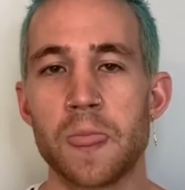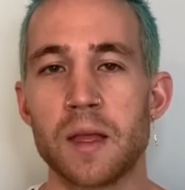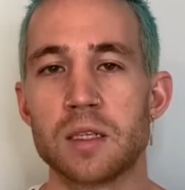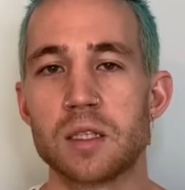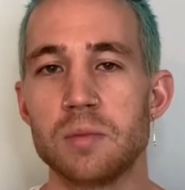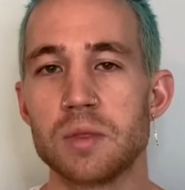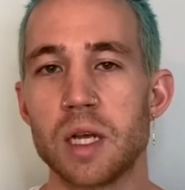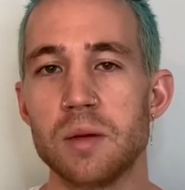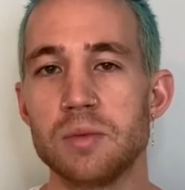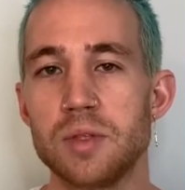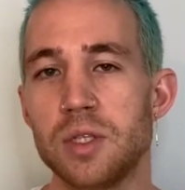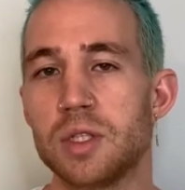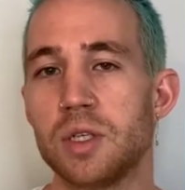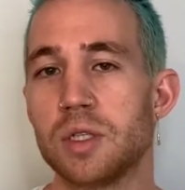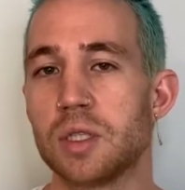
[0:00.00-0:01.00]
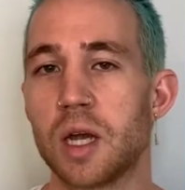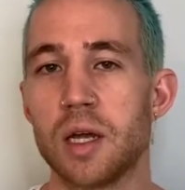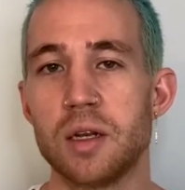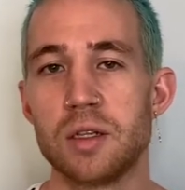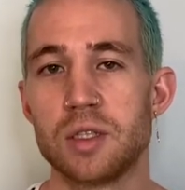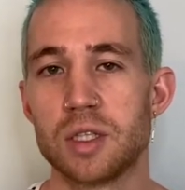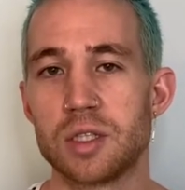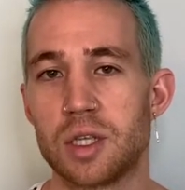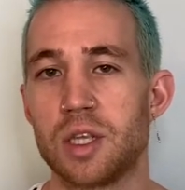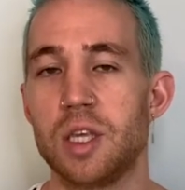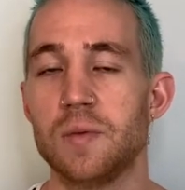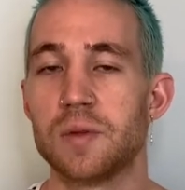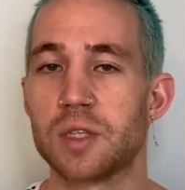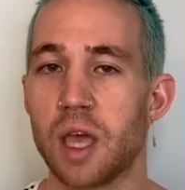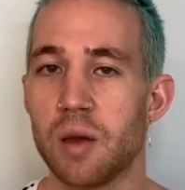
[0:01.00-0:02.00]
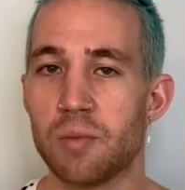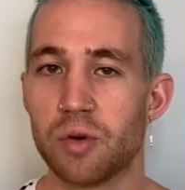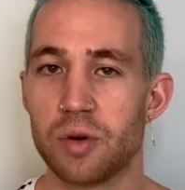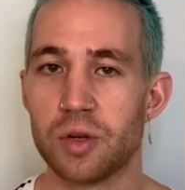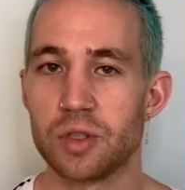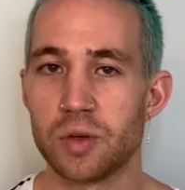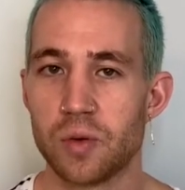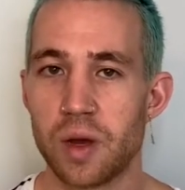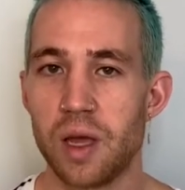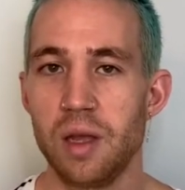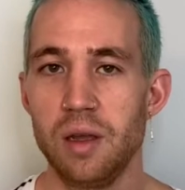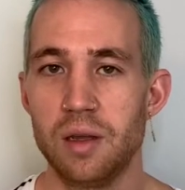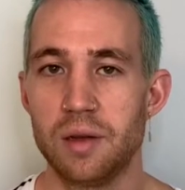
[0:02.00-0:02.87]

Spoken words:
Sometimes these are designed just to keep skateboarders away,